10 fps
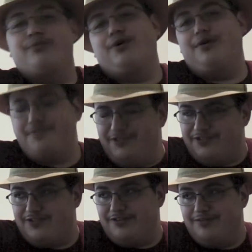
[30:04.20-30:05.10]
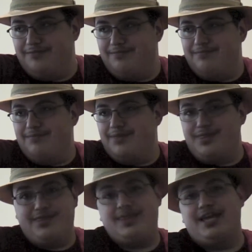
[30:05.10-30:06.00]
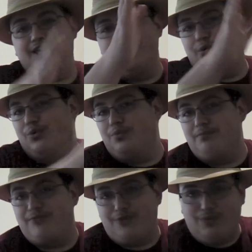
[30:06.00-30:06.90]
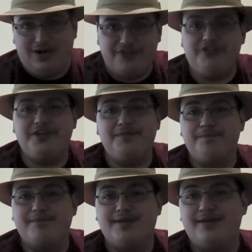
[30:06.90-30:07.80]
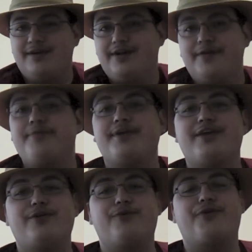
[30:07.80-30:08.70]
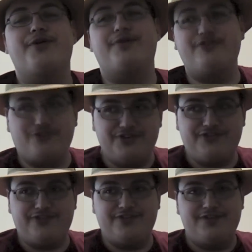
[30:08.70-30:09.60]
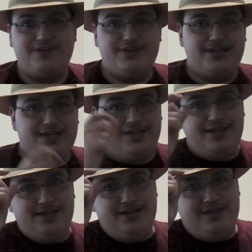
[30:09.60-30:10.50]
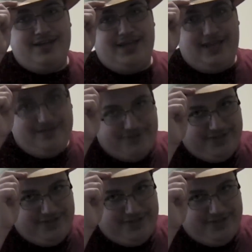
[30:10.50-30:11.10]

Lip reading: through all this, thank you for watching. Thank you for your interest. Have